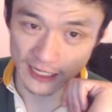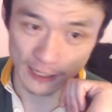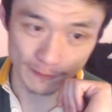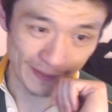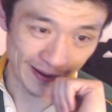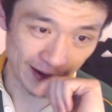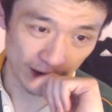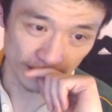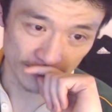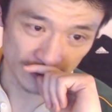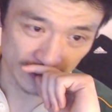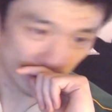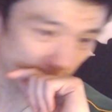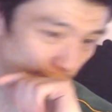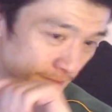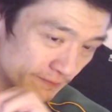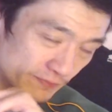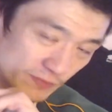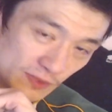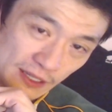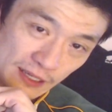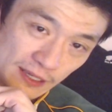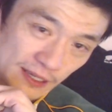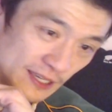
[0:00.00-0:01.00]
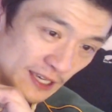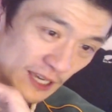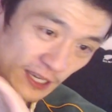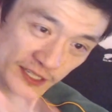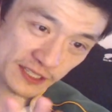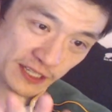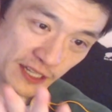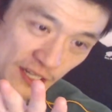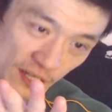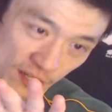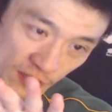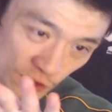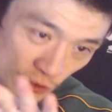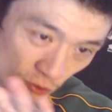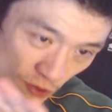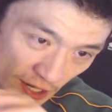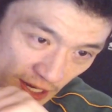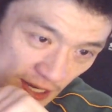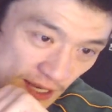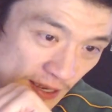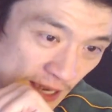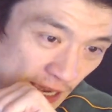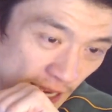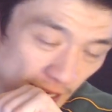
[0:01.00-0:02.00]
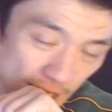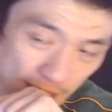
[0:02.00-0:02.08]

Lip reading: penalty, kicks another 3,